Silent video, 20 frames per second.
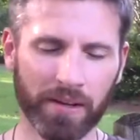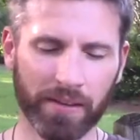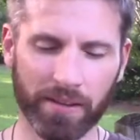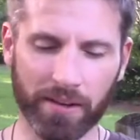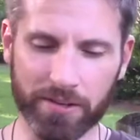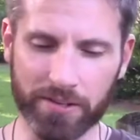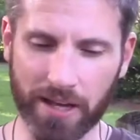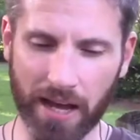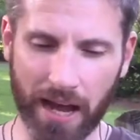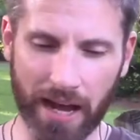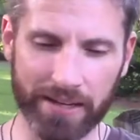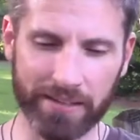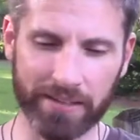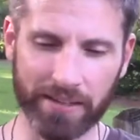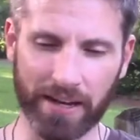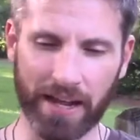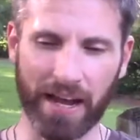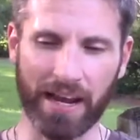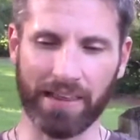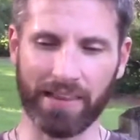There's a high
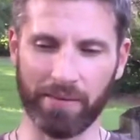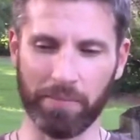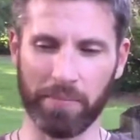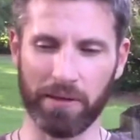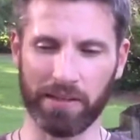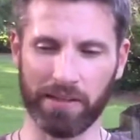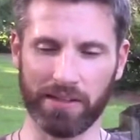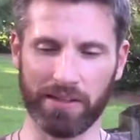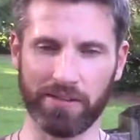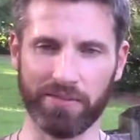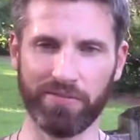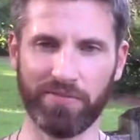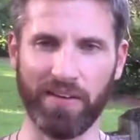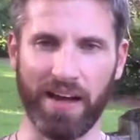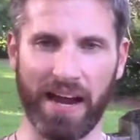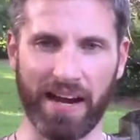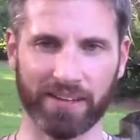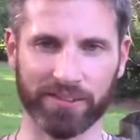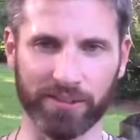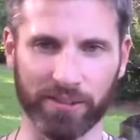deniability
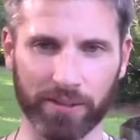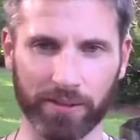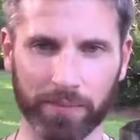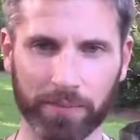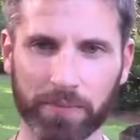factor